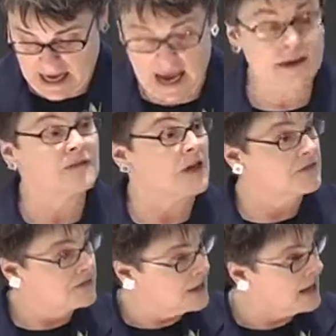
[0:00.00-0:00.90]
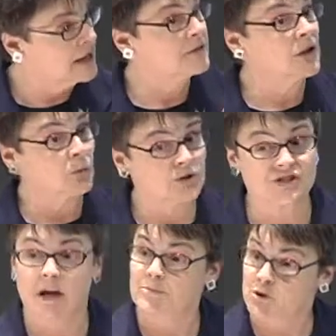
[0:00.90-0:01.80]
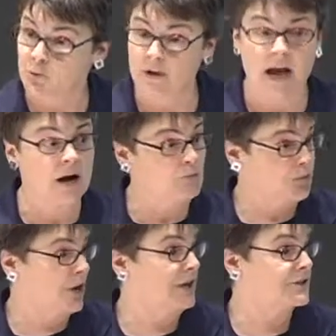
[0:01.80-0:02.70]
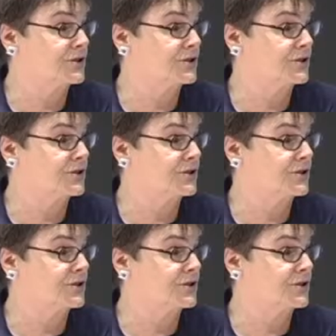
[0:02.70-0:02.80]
and that then there were subsequent outbreaks.